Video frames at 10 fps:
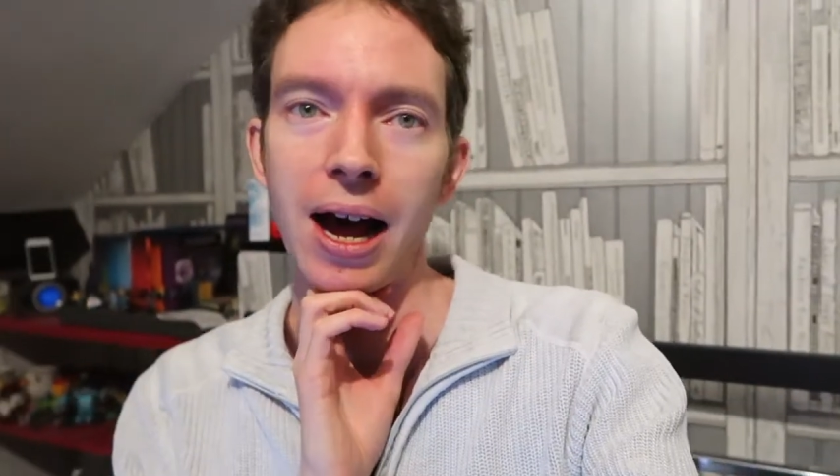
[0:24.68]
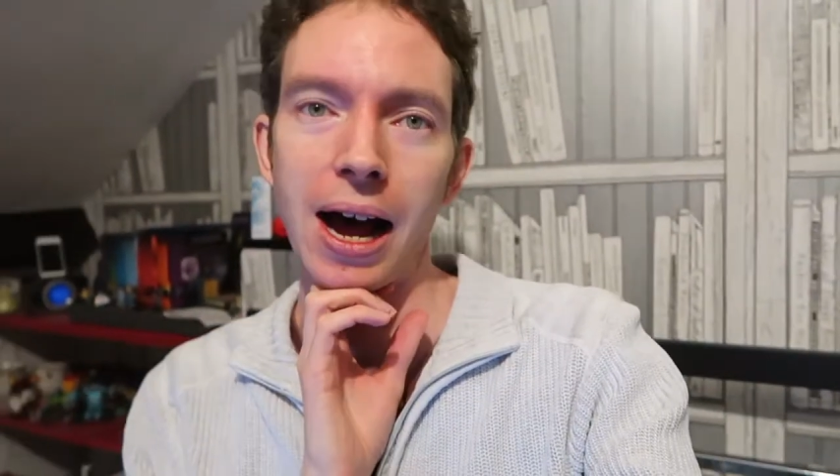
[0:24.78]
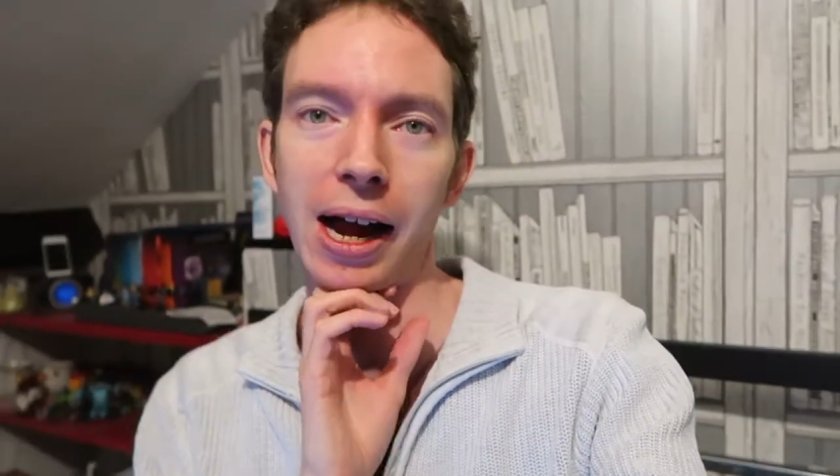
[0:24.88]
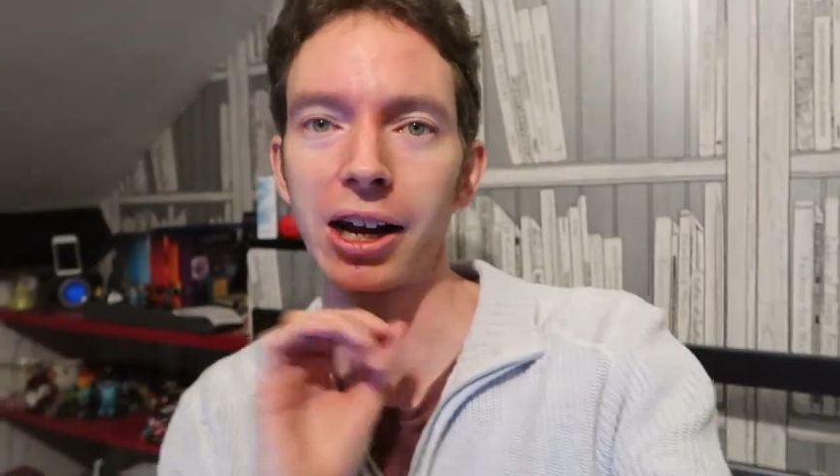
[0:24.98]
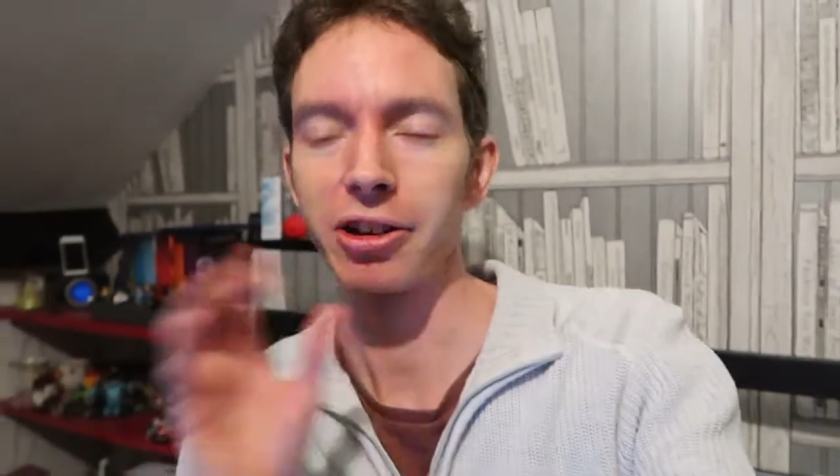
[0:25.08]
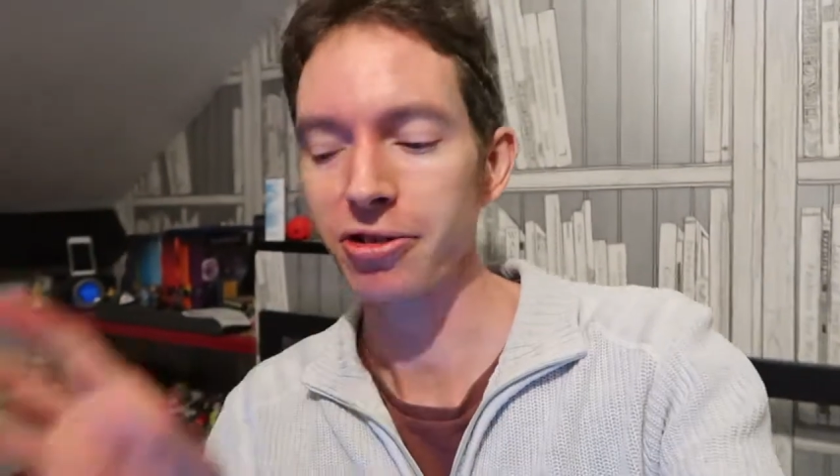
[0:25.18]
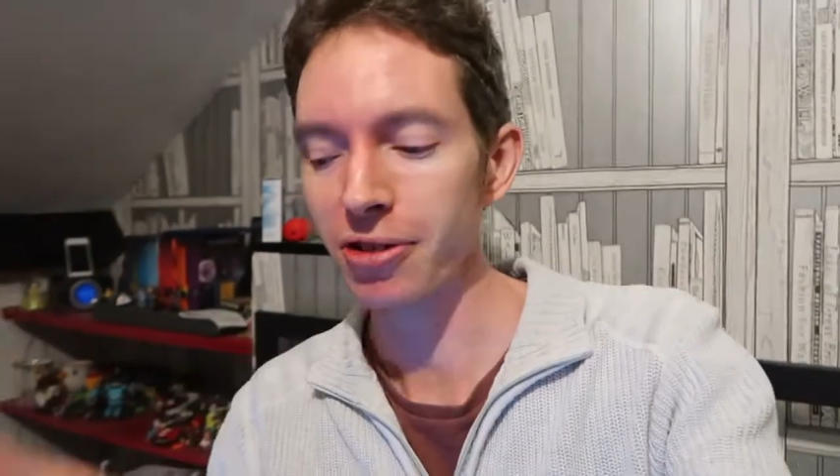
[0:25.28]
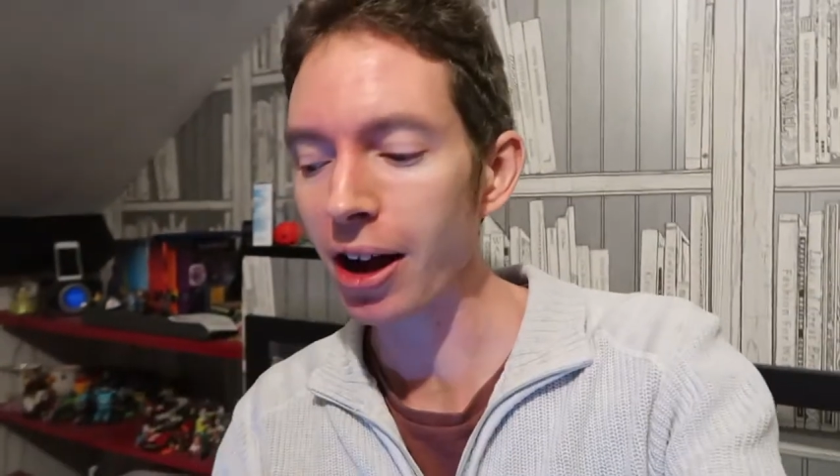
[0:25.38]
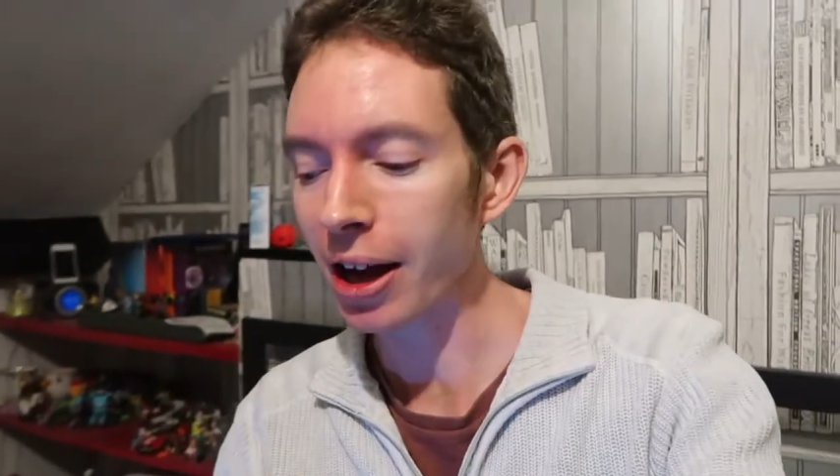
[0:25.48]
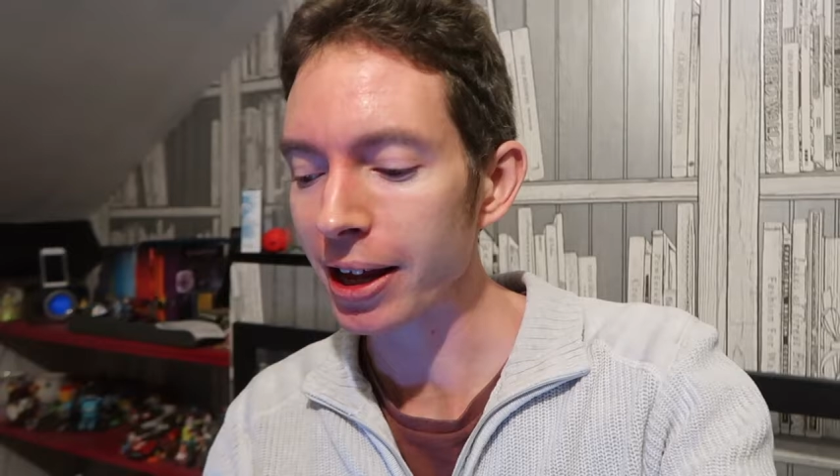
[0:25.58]
I'm going to
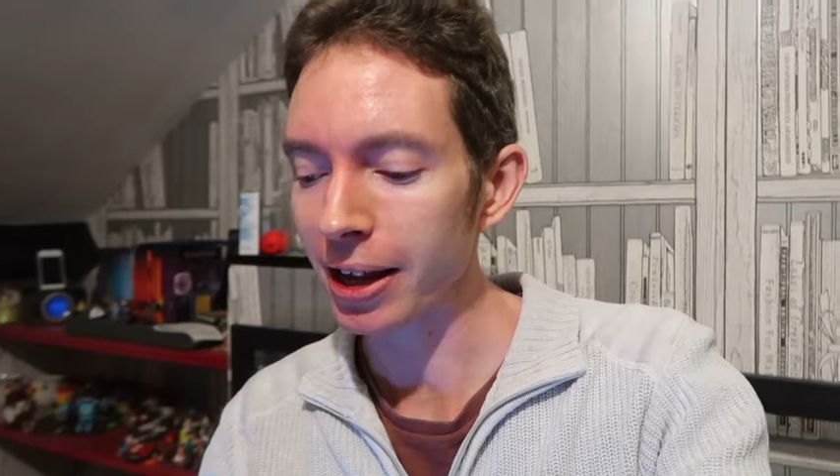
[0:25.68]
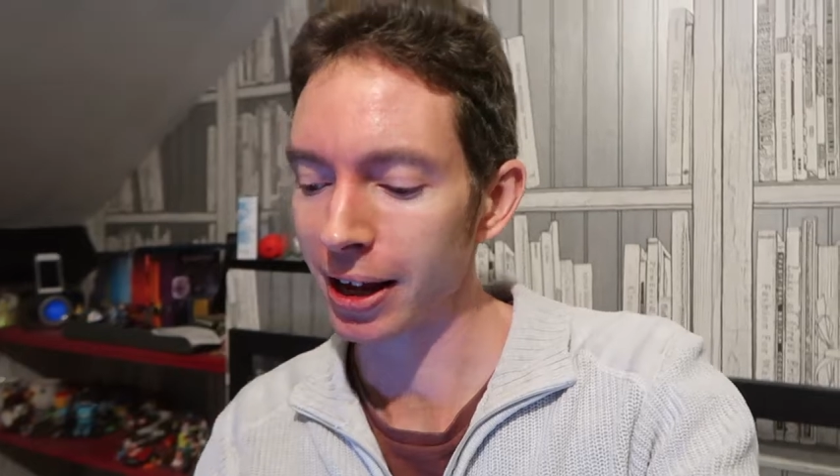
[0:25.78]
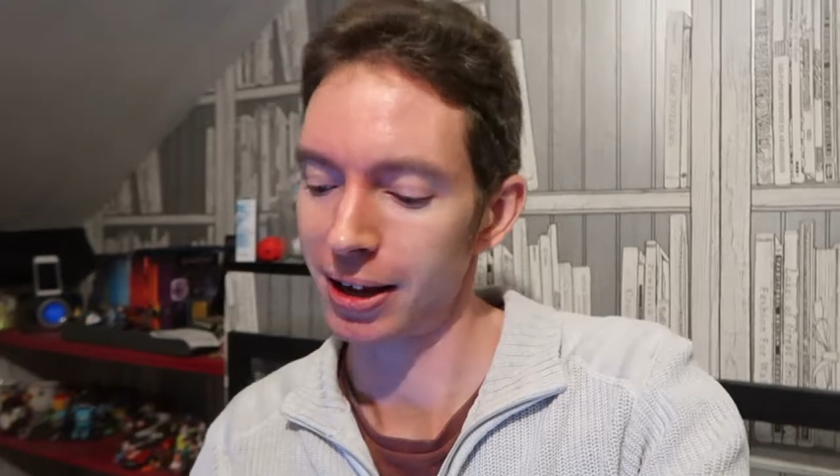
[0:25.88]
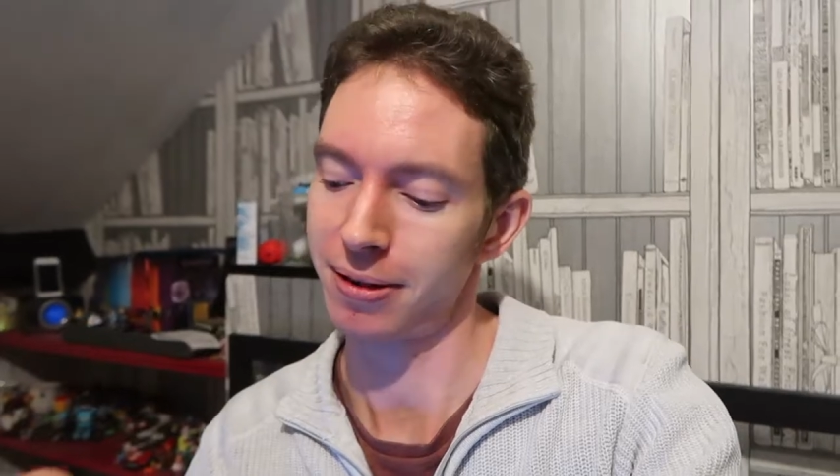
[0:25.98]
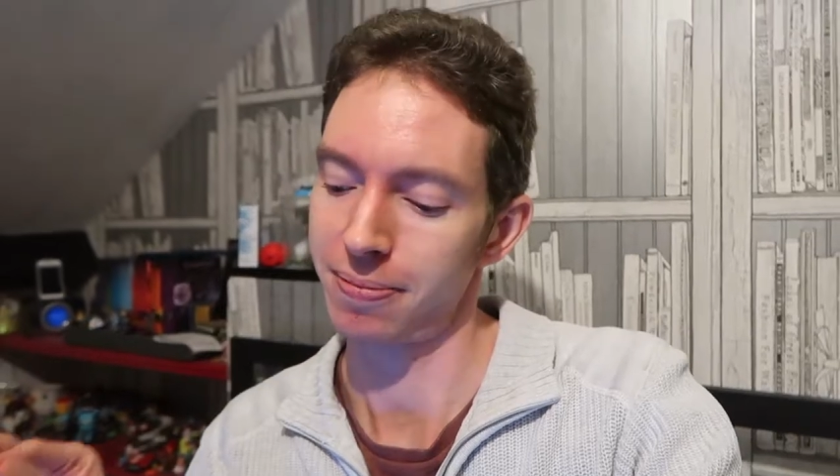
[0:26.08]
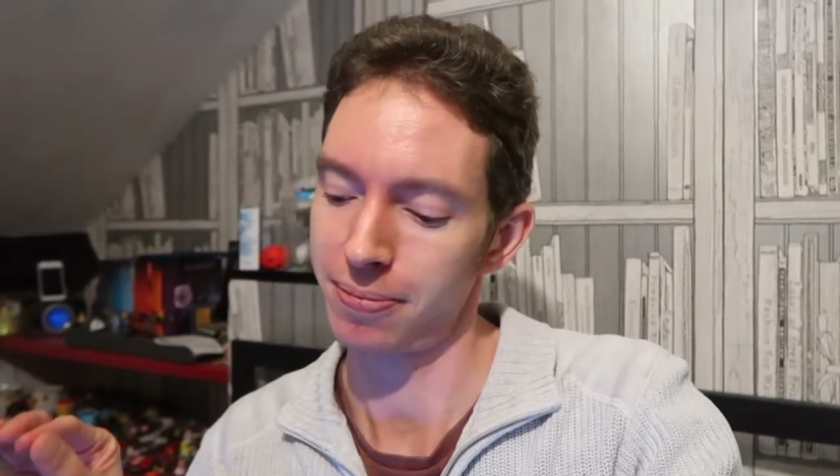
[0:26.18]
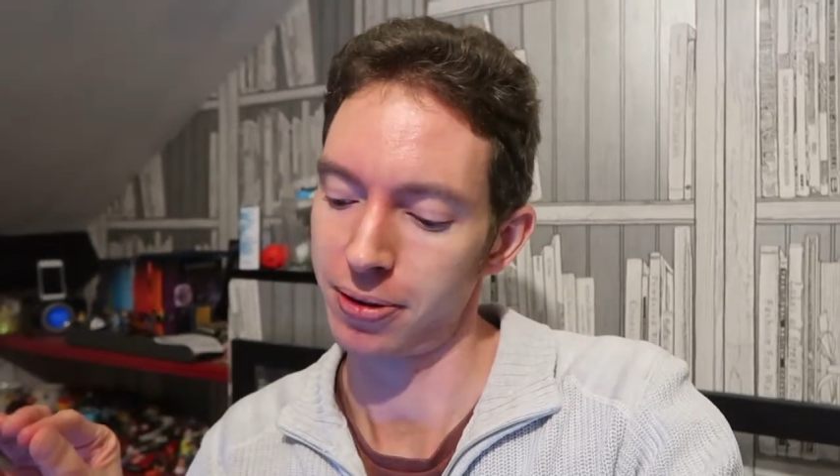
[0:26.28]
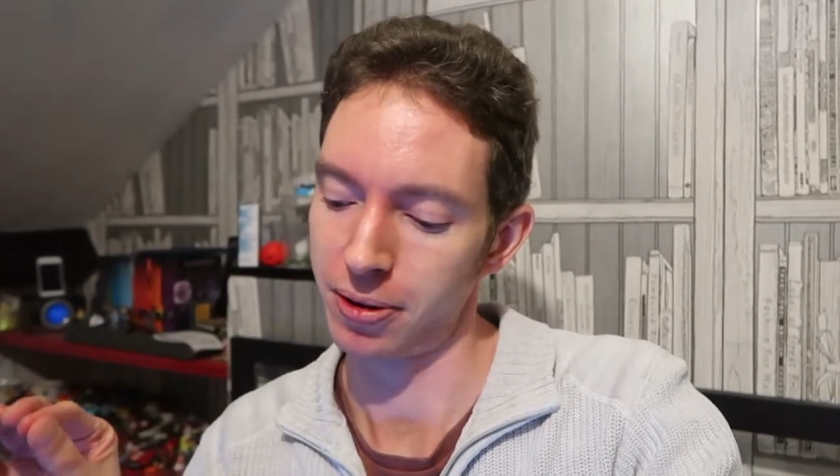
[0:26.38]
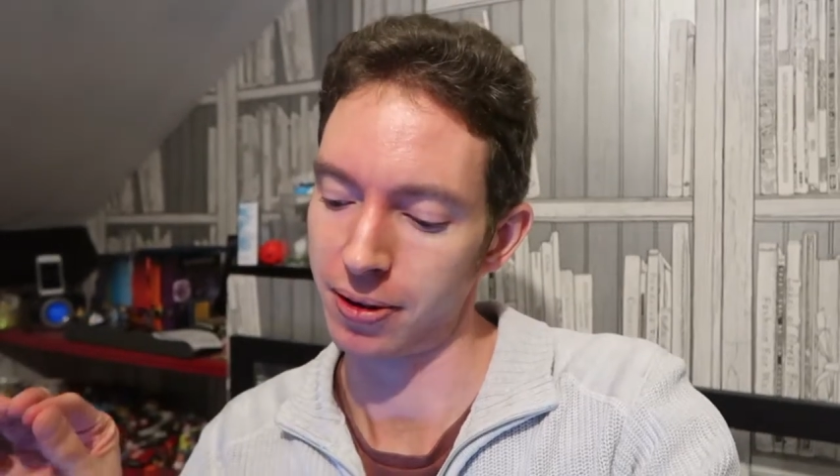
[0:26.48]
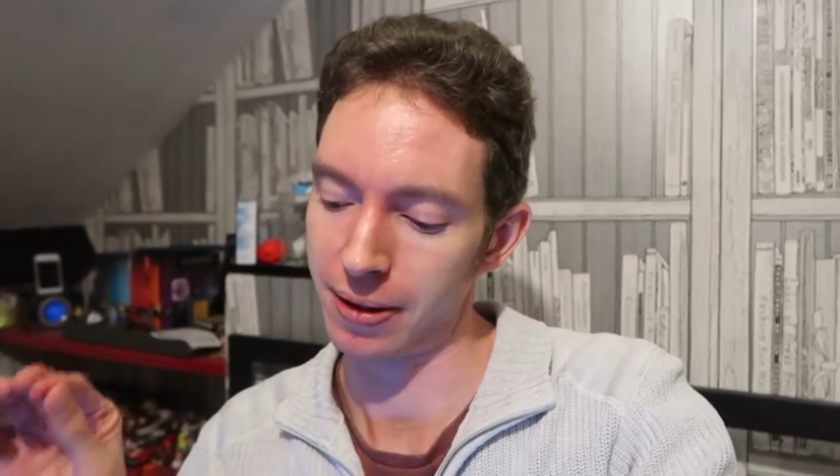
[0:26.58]
try and
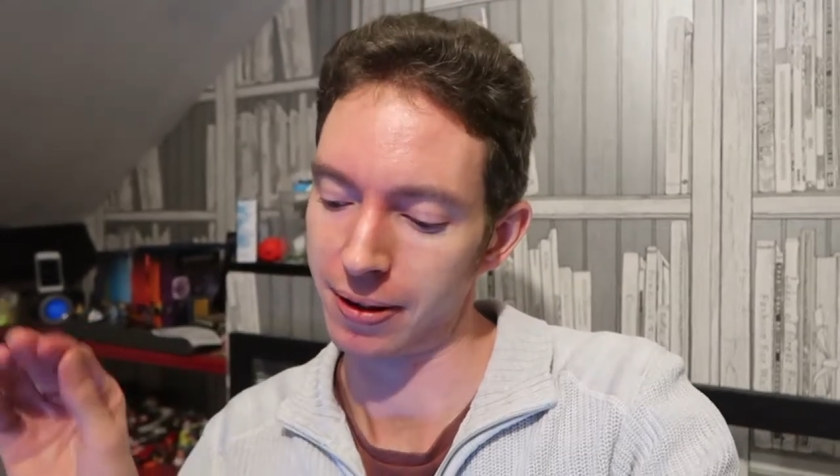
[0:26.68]
put